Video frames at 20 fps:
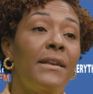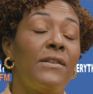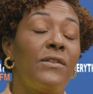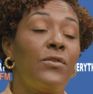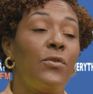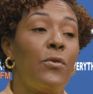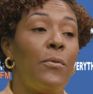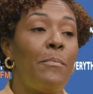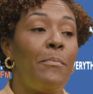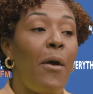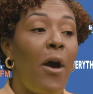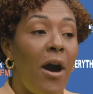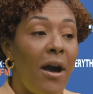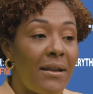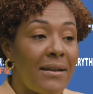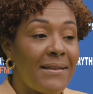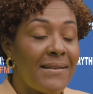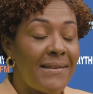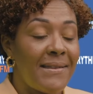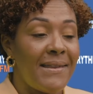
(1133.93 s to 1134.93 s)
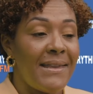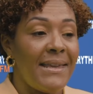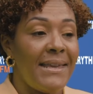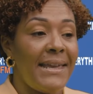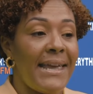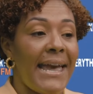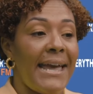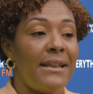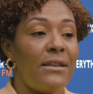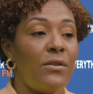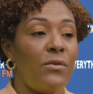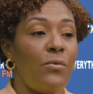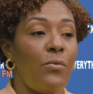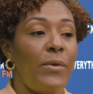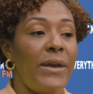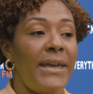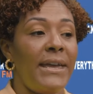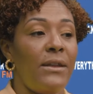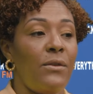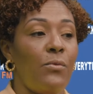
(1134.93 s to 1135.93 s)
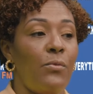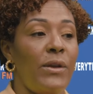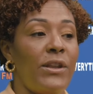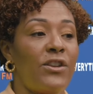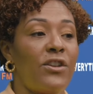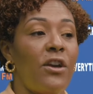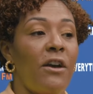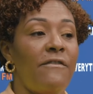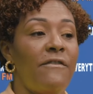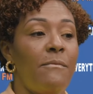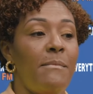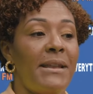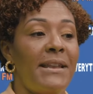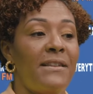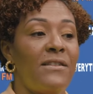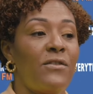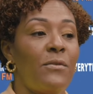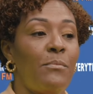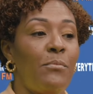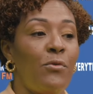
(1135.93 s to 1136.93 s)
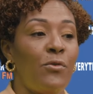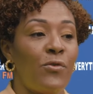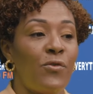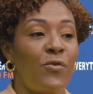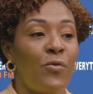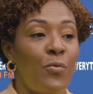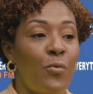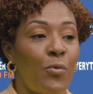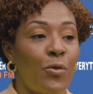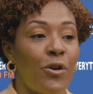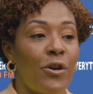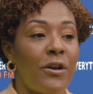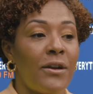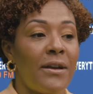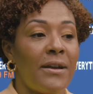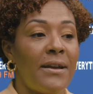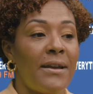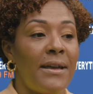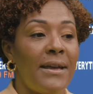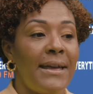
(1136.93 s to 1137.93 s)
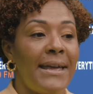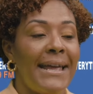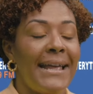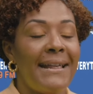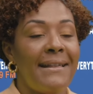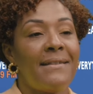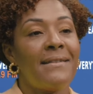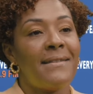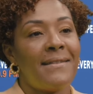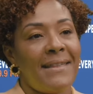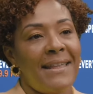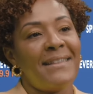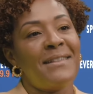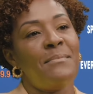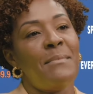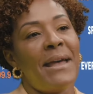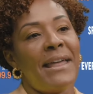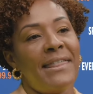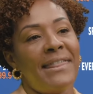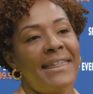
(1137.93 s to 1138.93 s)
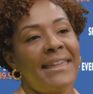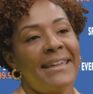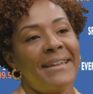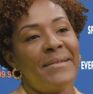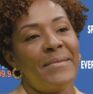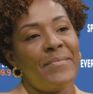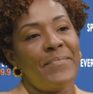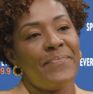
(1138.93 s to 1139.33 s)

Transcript: So policy and the way in which government is supposed to work is my thing.